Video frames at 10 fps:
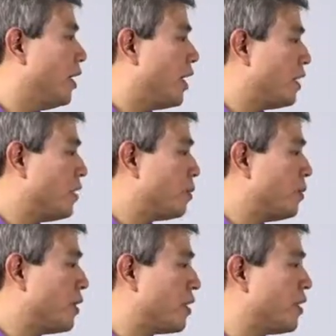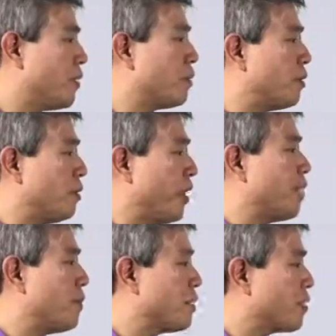At this point, the
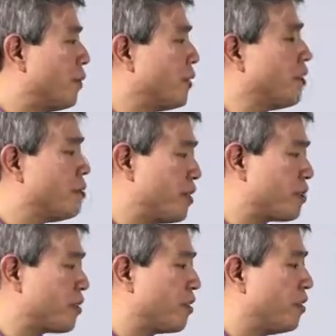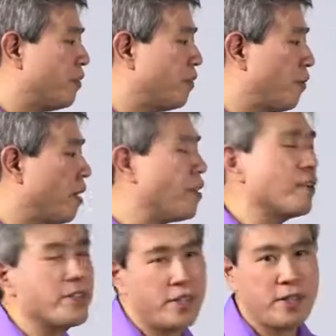program is going to measure
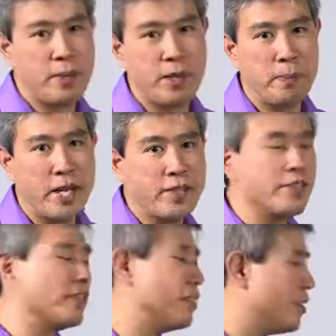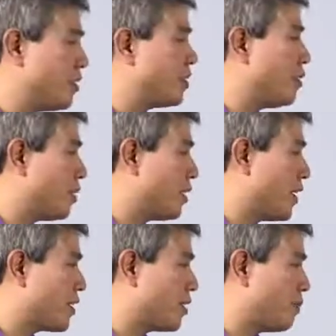461 patches. This is going to
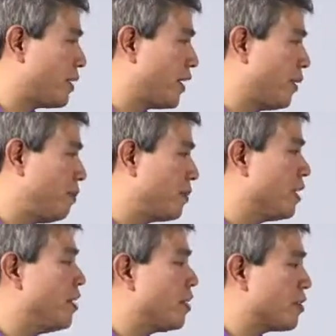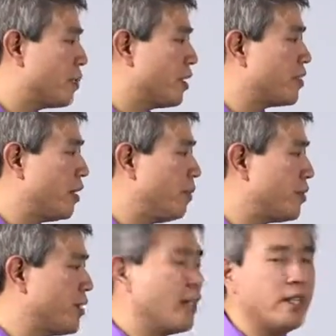take some time. So when it's
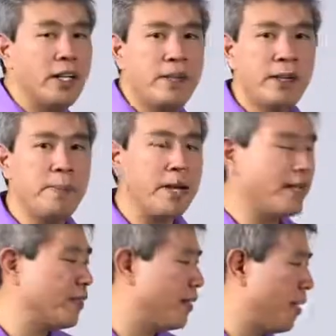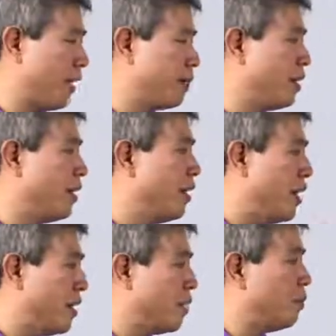almost done, I'll come back to the camera and then